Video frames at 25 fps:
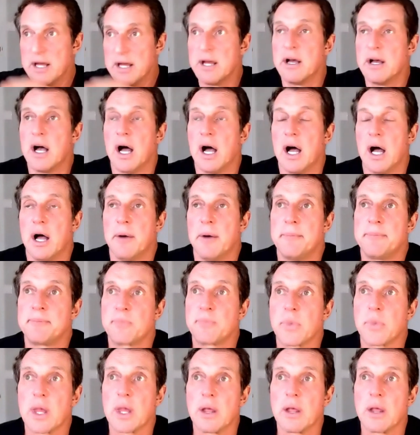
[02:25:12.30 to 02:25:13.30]
Uh,
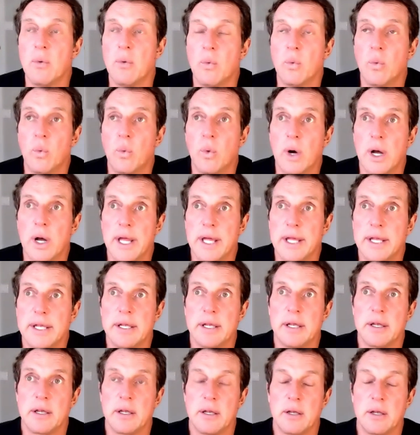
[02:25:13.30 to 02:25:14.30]
what
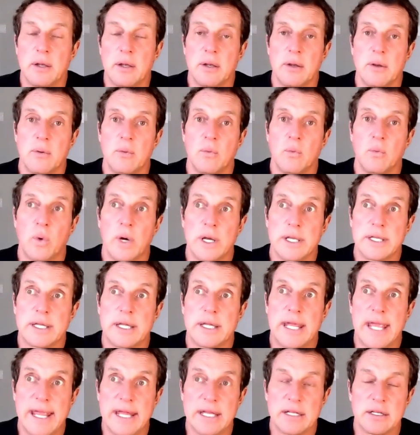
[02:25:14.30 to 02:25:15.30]
what
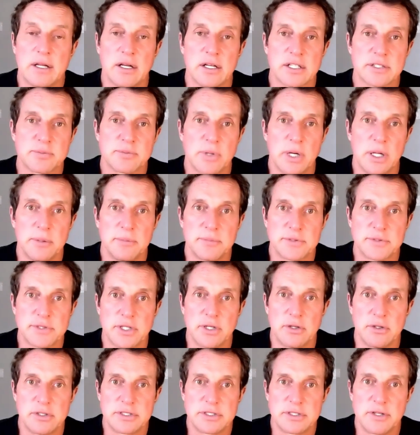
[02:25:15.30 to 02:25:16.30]
can cause problems
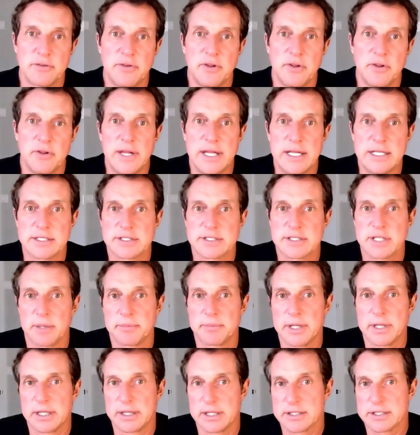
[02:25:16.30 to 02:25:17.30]
though is if you've eaten
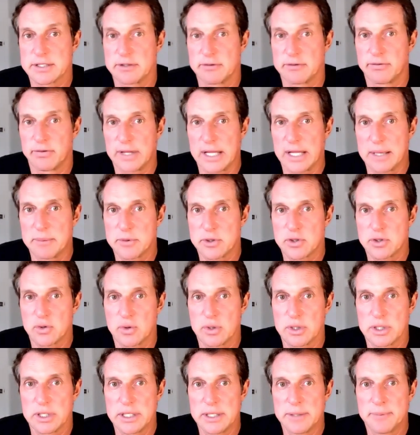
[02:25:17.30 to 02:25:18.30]
something that's
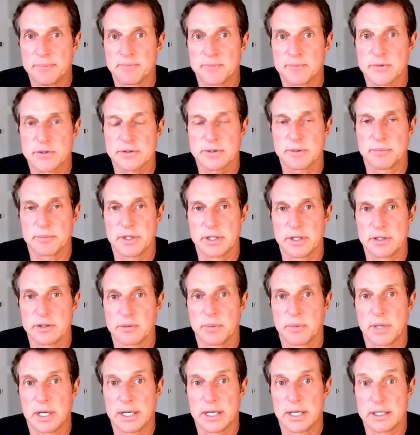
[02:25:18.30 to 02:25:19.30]
inflammatory, so something that your
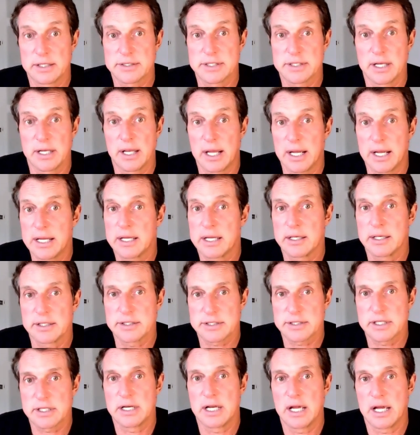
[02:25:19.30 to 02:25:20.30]
body doesn't like, and it's
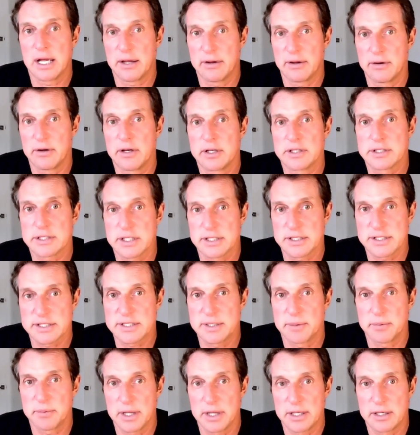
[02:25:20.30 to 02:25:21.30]
gonna have it's gonna
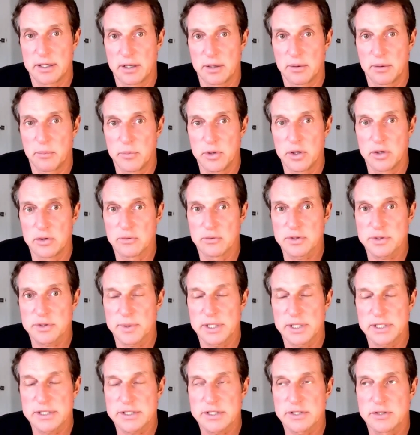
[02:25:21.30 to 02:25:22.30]
stimulate an immune
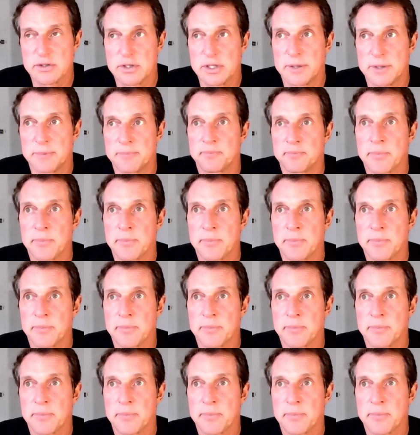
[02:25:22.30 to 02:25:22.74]
response to it.